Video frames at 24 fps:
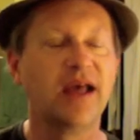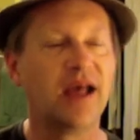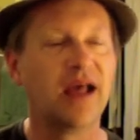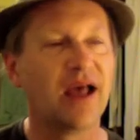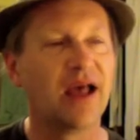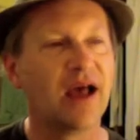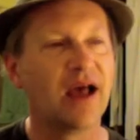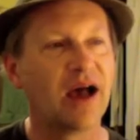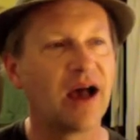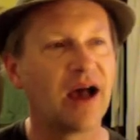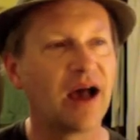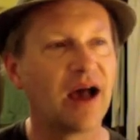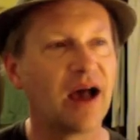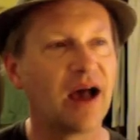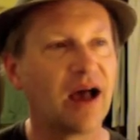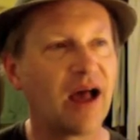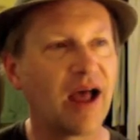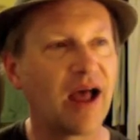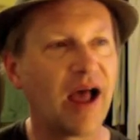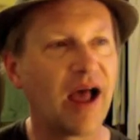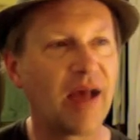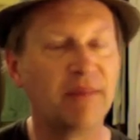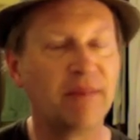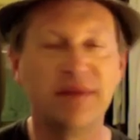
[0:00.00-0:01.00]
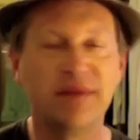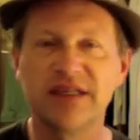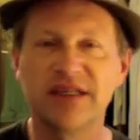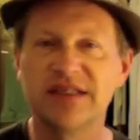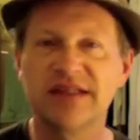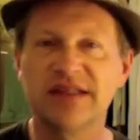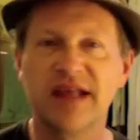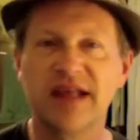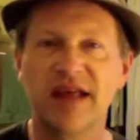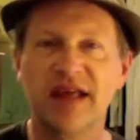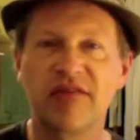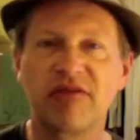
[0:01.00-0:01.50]
I miss
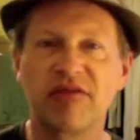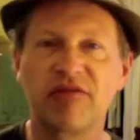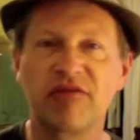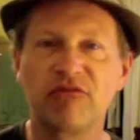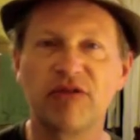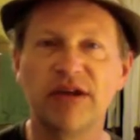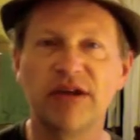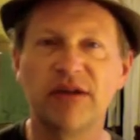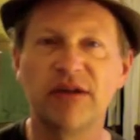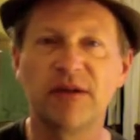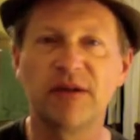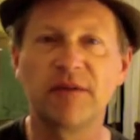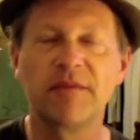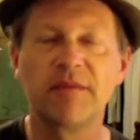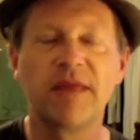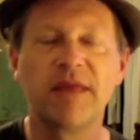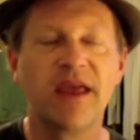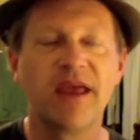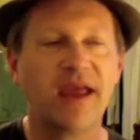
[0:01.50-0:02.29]
that thrill.